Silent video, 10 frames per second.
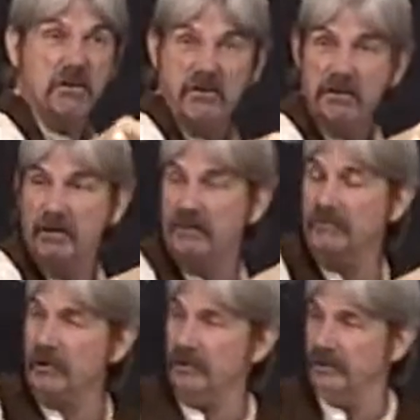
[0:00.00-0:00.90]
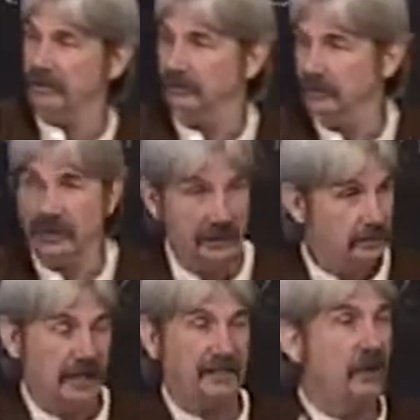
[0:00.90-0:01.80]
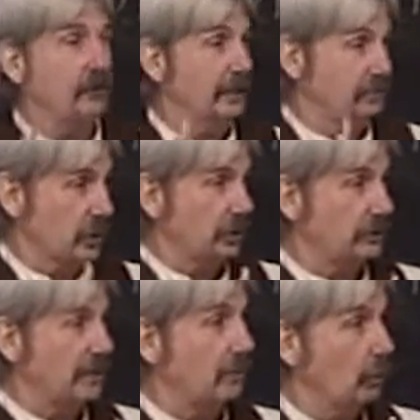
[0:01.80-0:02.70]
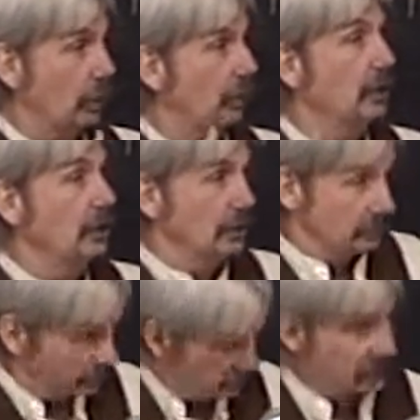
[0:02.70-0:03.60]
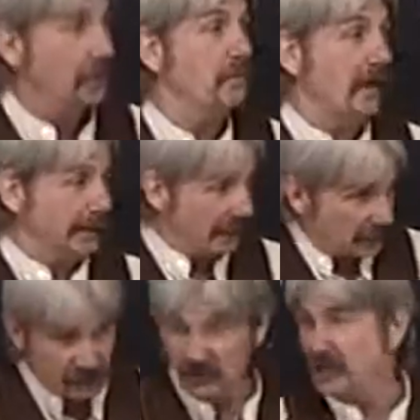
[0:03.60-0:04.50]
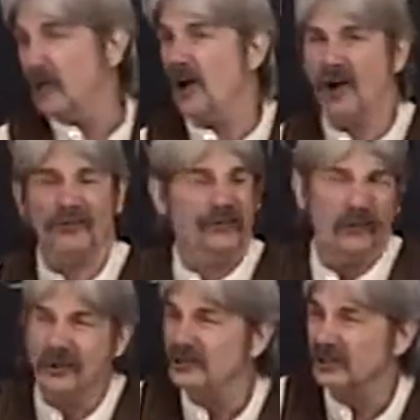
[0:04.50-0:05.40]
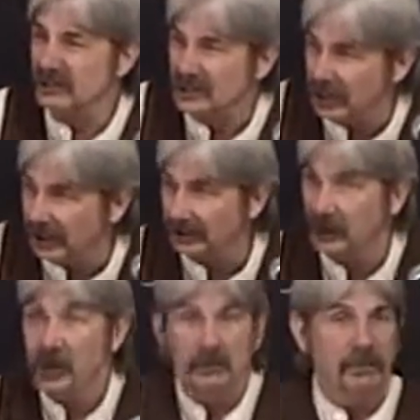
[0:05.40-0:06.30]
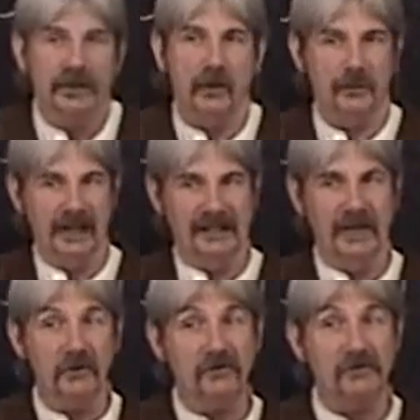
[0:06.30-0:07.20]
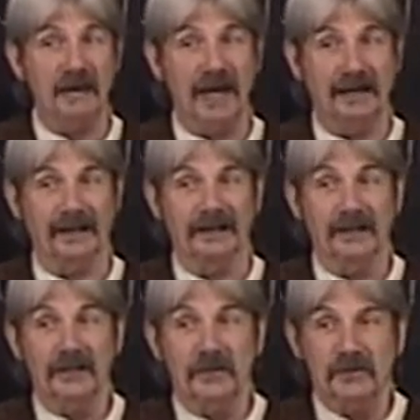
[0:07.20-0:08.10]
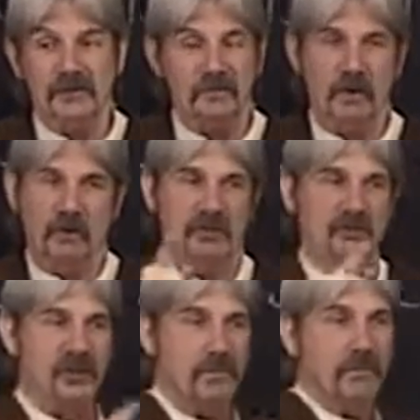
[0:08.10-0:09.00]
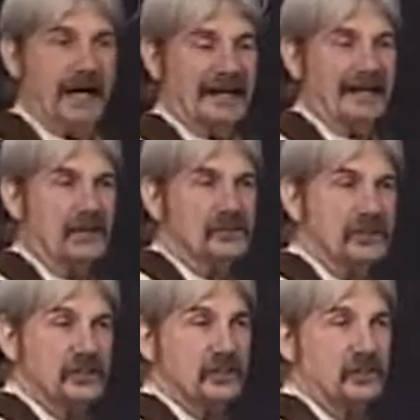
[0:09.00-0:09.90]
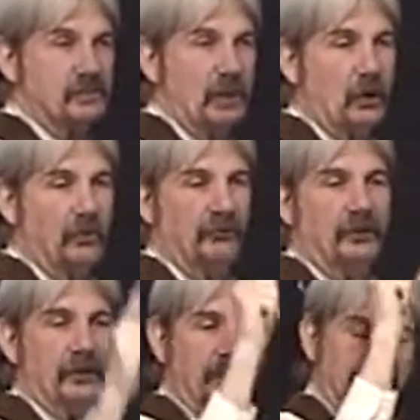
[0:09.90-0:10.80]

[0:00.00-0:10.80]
you're doing wrong. Anybody know what I'm talking about? Where somebody else has got all sorts of junk, but nobody knows about it. But when somebody else is exposed,